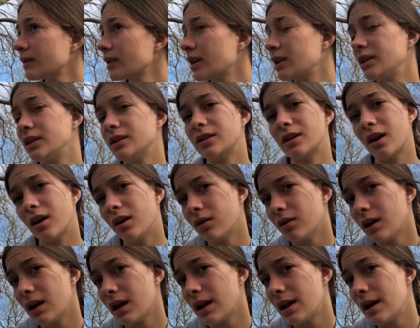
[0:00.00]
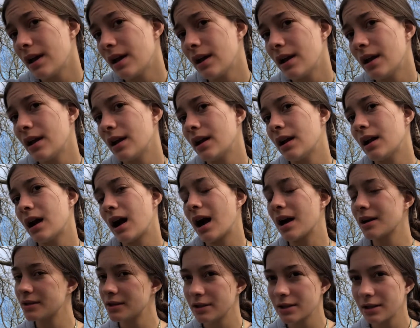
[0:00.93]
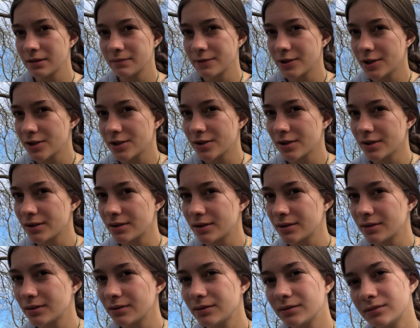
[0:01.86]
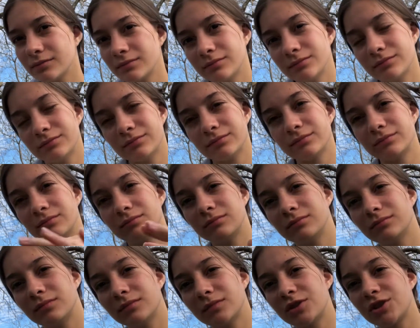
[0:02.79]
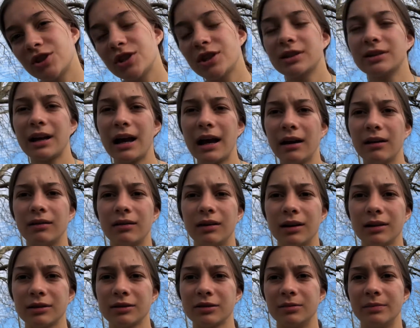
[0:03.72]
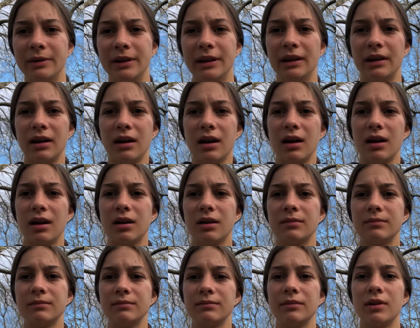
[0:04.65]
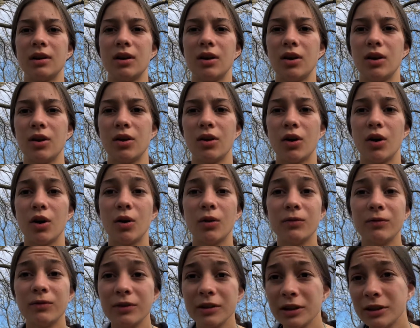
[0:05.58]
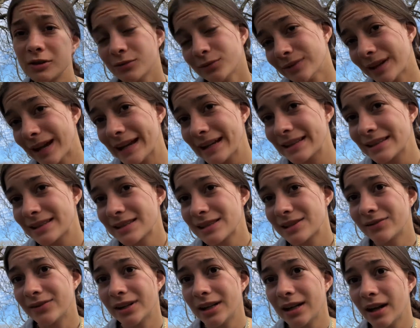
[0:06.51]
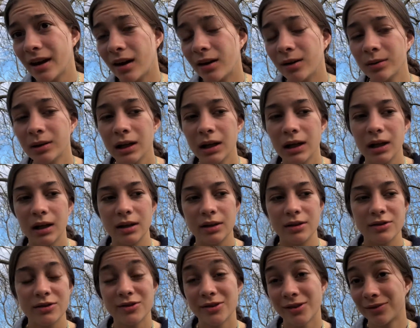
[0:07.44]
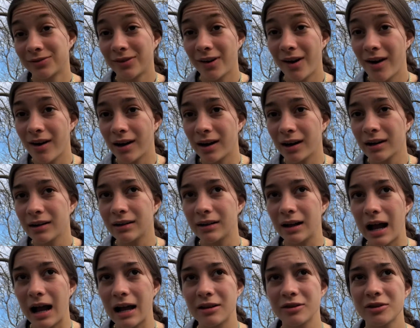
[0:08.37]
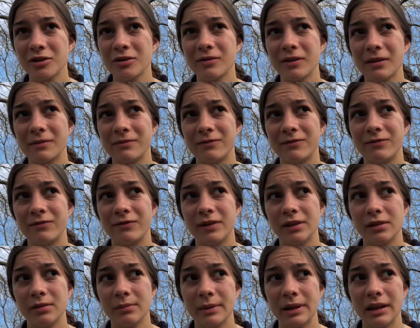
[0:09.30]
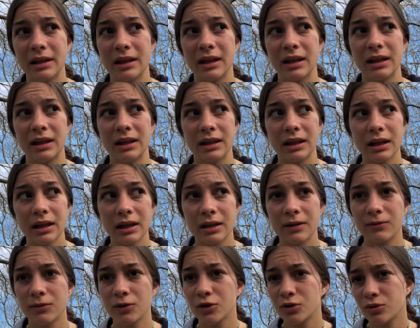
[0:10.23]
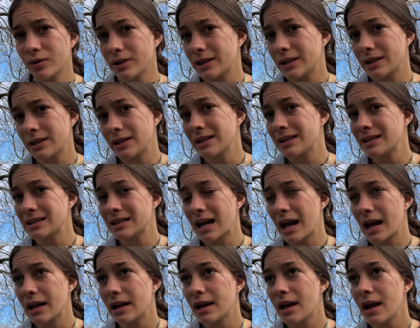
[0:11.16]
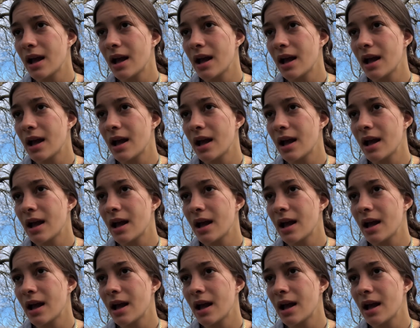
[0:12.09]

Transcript: you know, I think I'm just gonna chill out a little bit. Um, hopefully you like this video so far. I don't know if I'm filming again, if we're doing anything tonight.